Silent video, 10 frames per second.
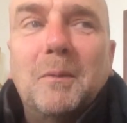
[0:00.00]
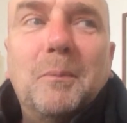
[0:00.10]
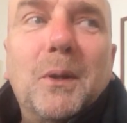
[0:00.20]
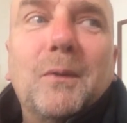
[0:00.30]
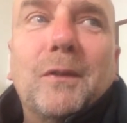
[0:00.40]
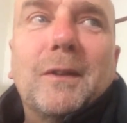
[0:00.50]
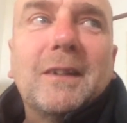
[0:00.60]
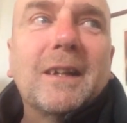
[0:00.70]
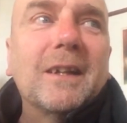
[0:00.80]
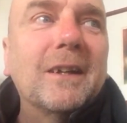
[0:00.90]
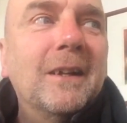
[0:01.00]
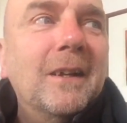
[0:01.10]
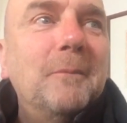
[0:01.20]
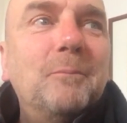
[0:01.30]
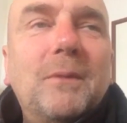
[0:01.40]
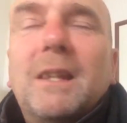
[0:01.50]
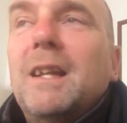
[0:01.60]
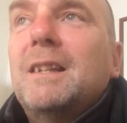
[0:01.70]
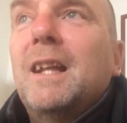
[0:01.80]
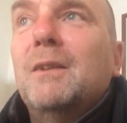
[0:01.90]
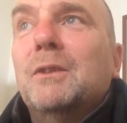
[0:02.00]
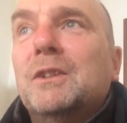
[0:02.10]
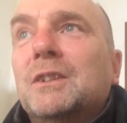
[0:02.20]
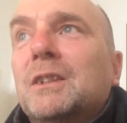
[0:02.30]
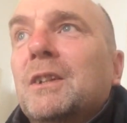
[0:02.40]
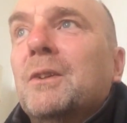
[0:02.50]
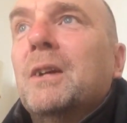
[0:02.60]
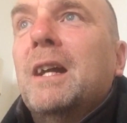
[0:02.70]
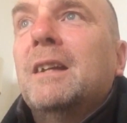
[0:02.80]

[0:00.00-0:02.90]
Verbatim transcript: a perfect uh, t television, you know.